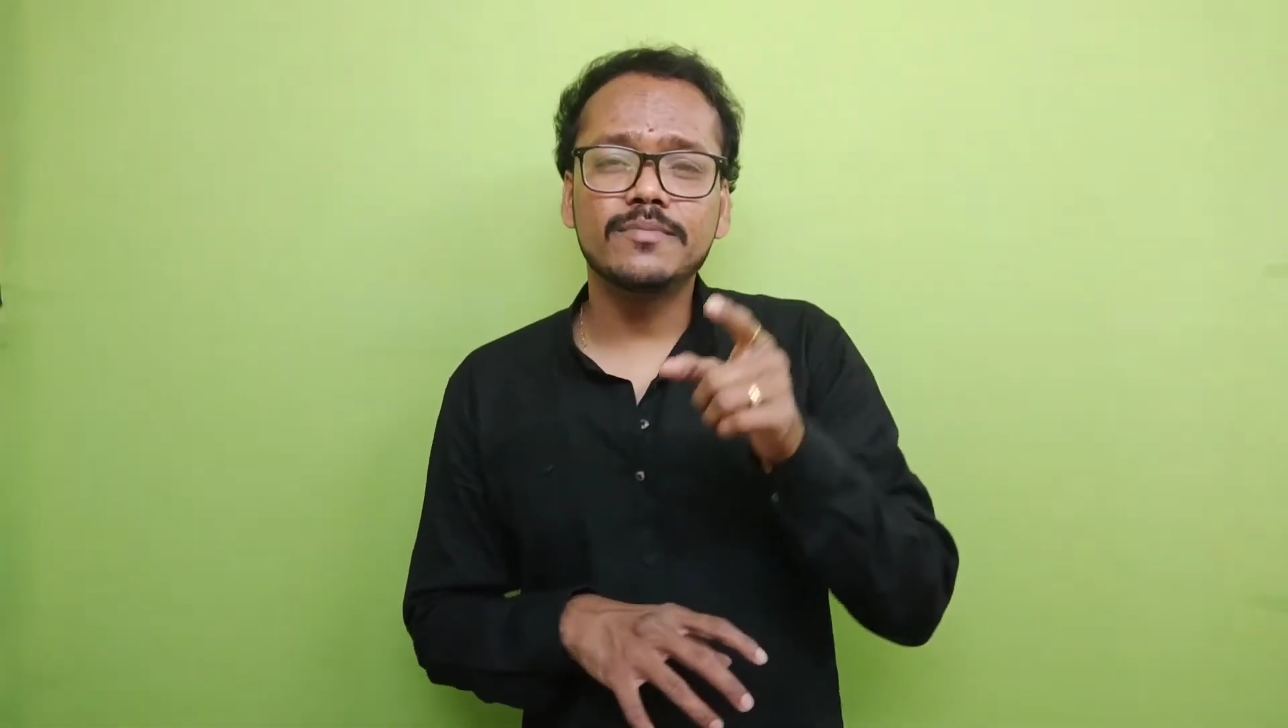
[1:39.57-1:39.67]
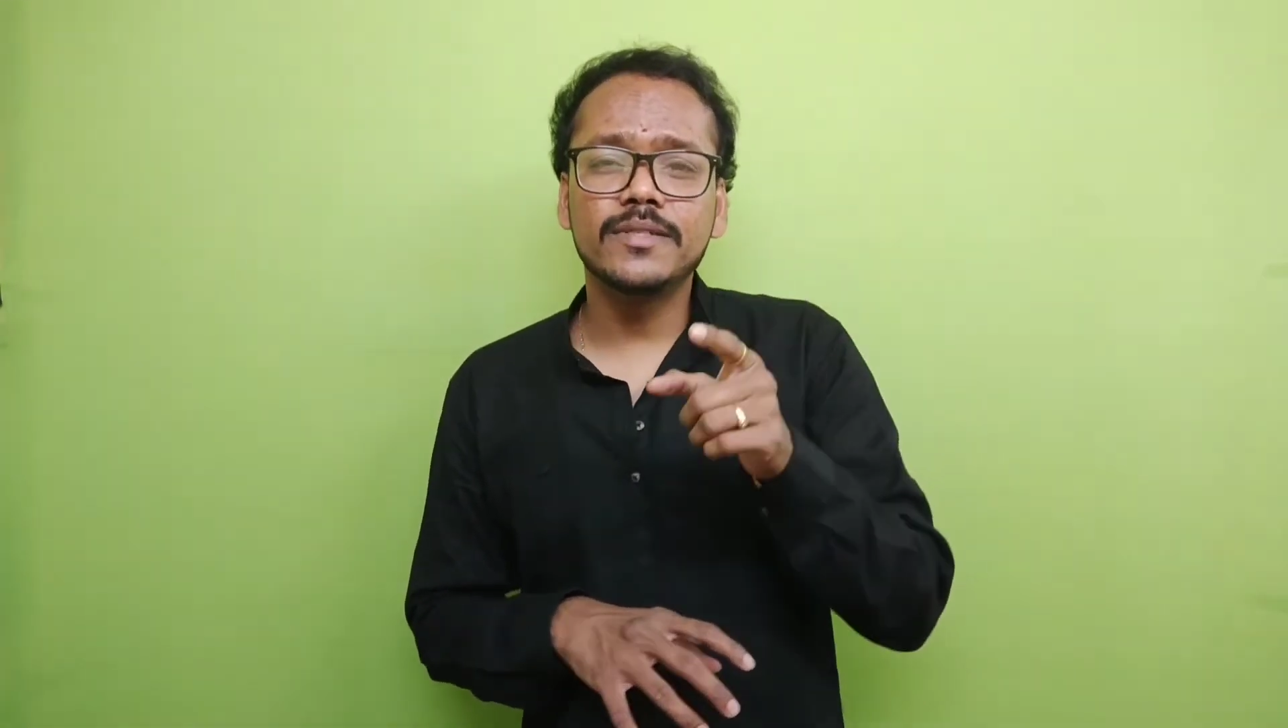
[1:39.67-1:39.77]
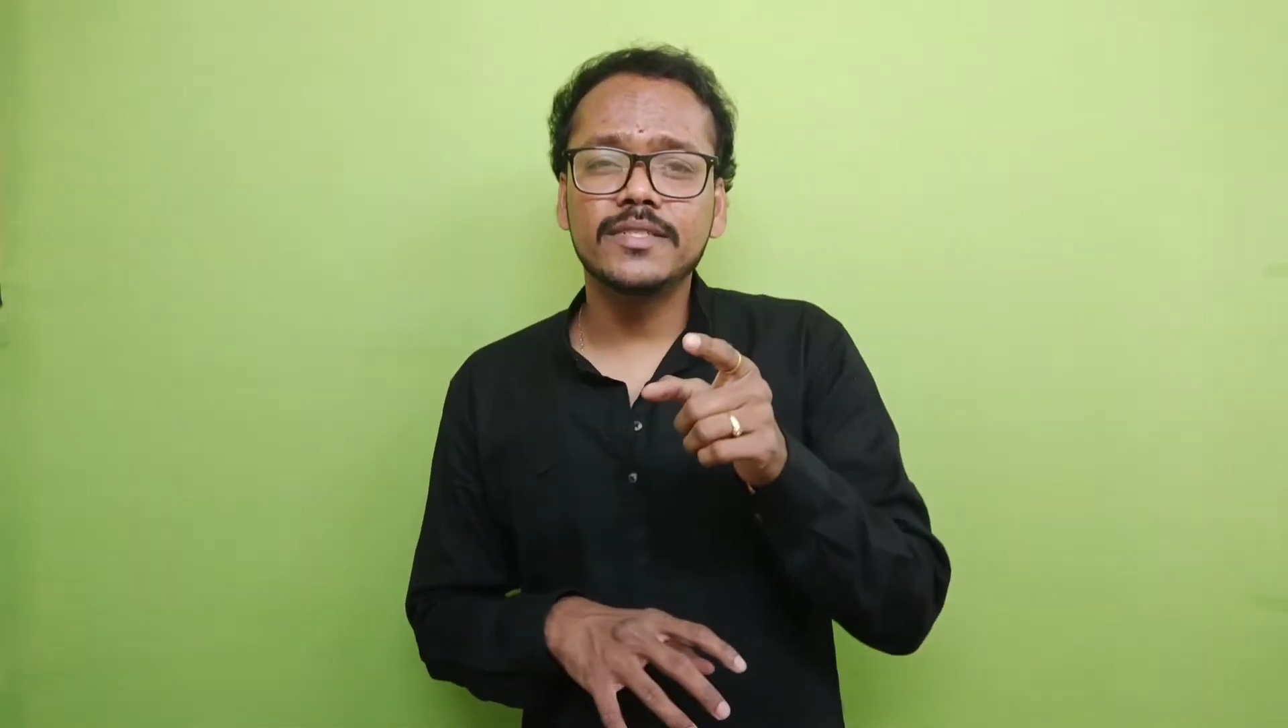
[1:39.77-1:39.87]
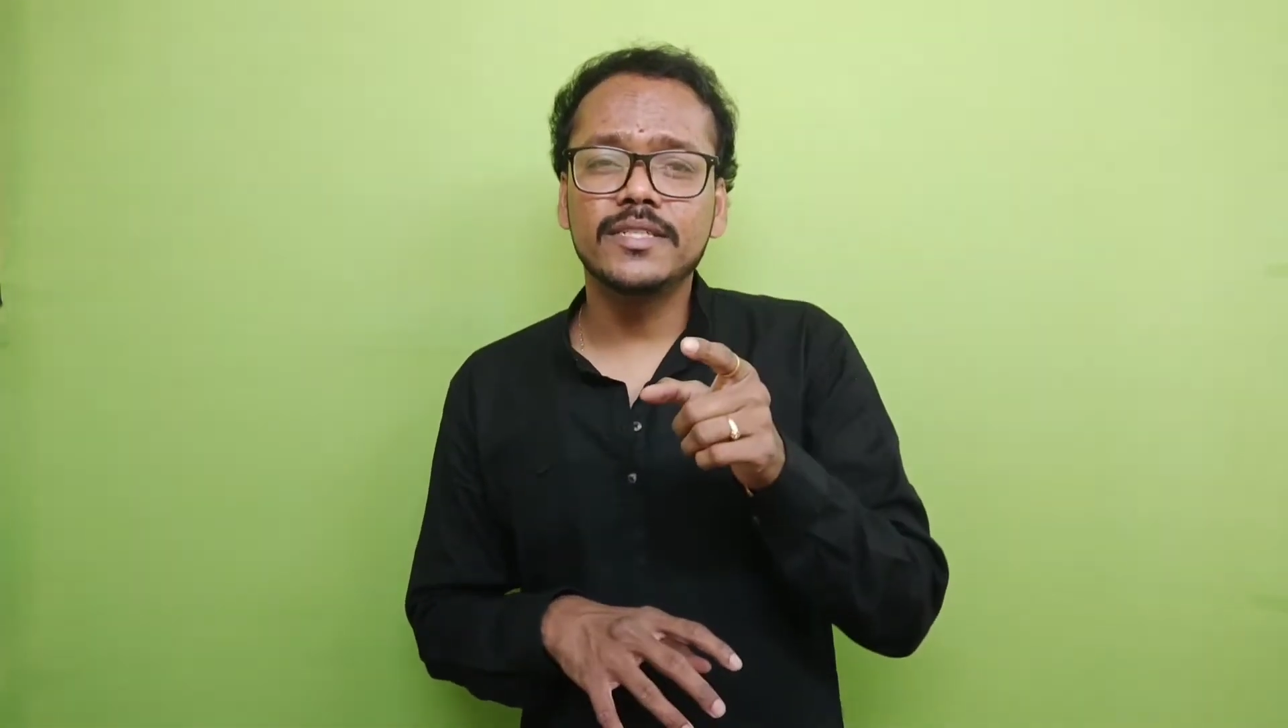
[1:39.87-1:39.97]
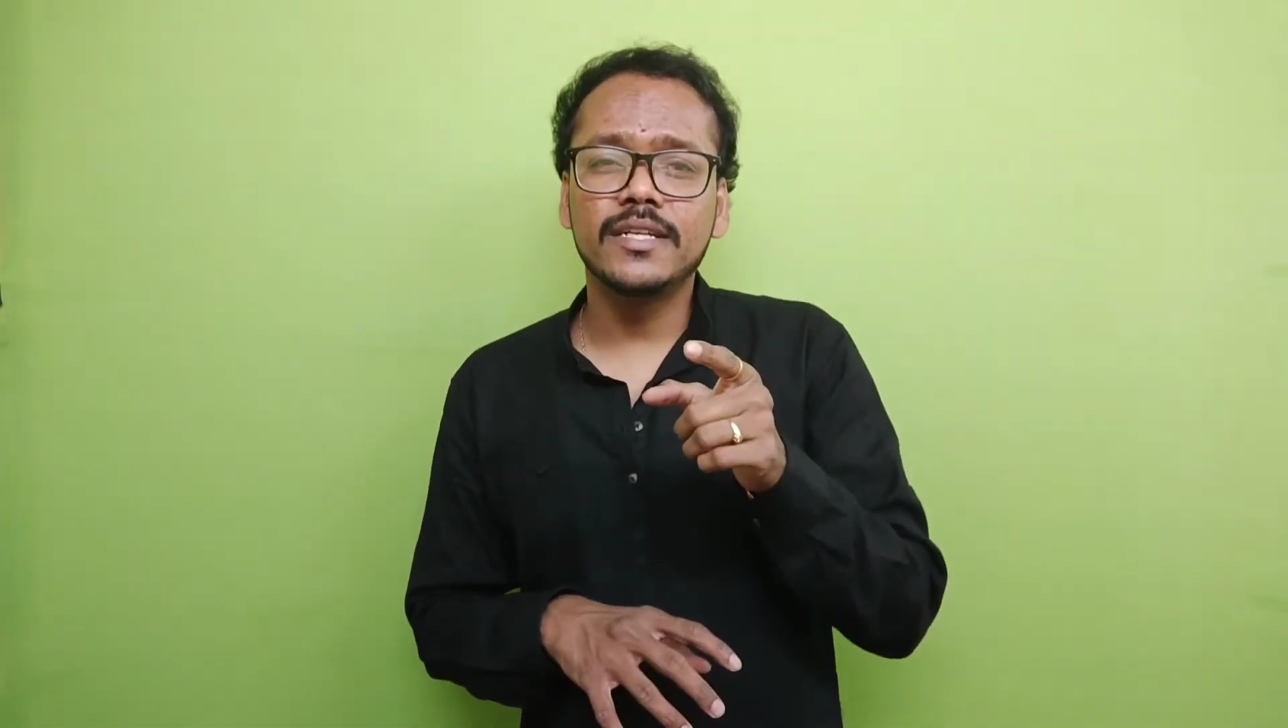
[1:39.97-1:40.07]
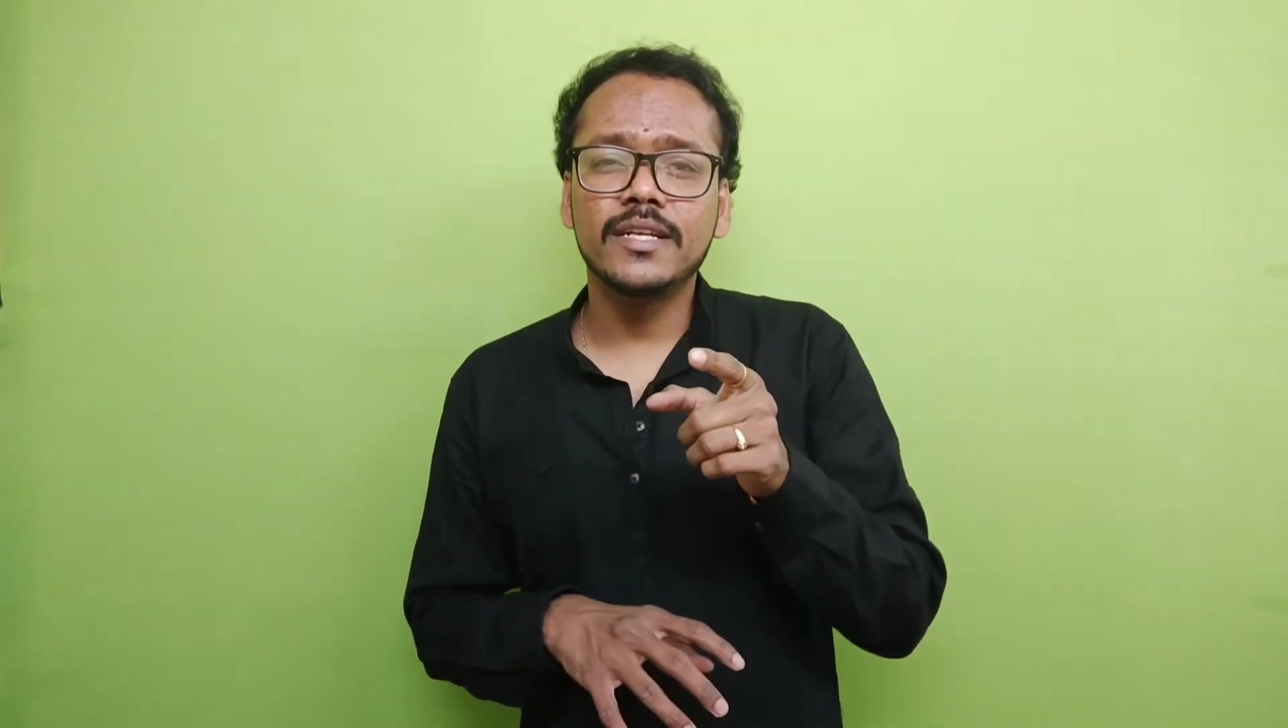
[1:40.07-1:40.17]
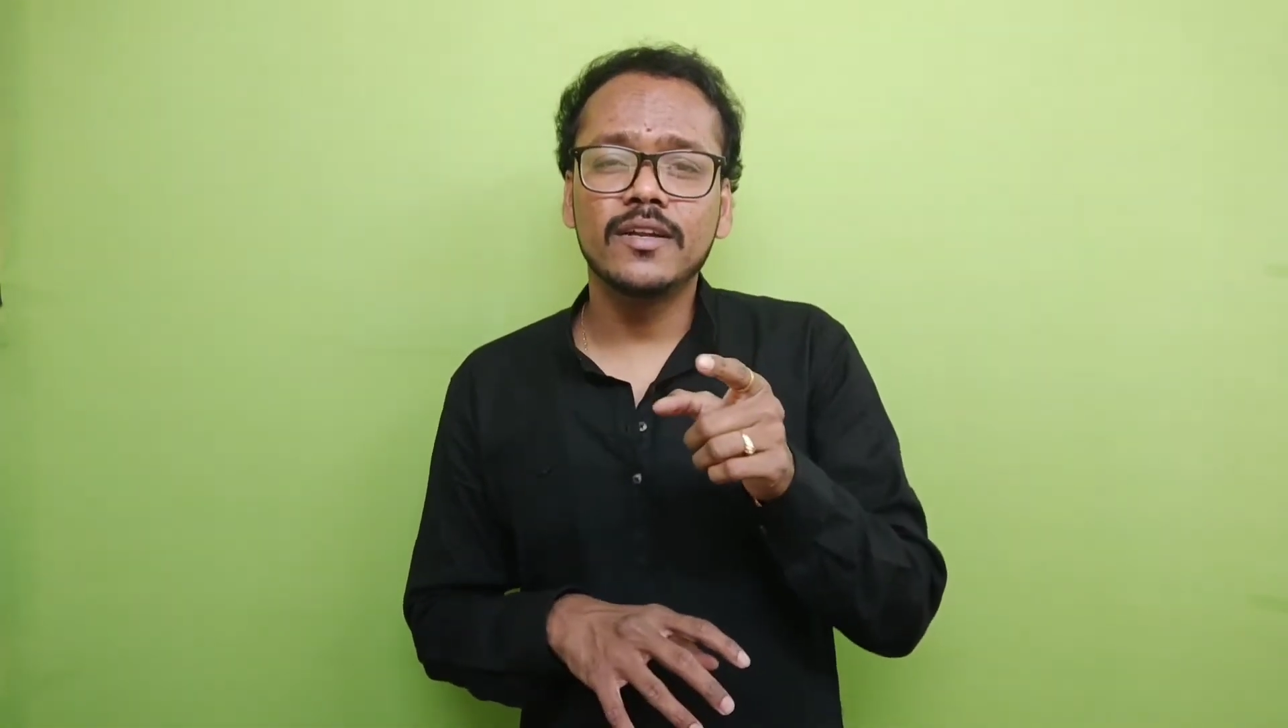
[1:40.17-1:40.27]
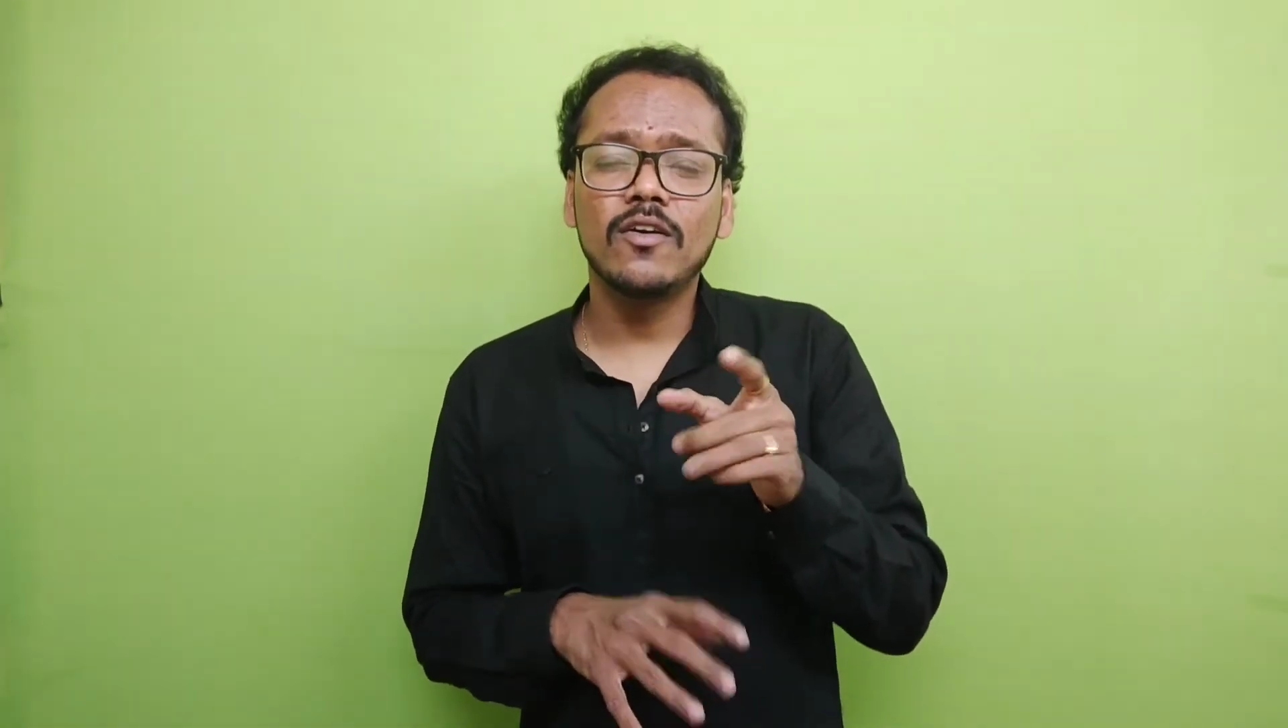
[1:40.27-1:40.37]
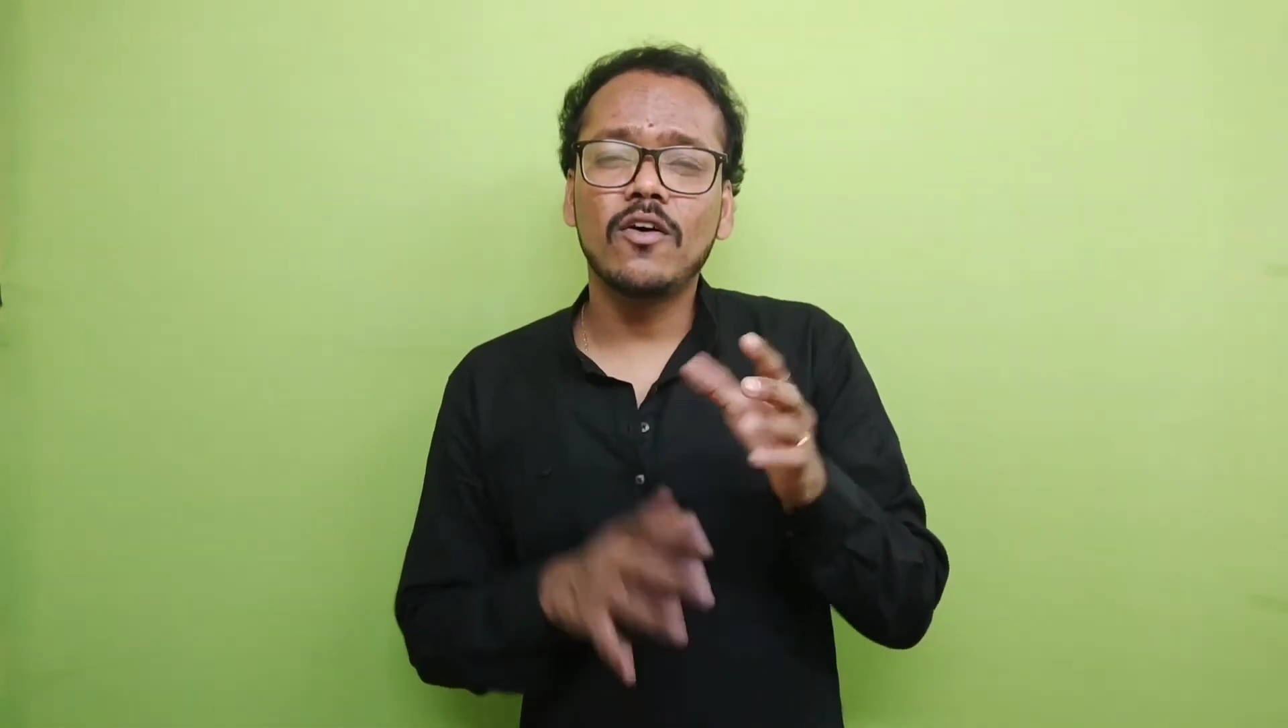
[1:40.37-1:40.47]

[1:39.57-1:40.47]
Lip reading: person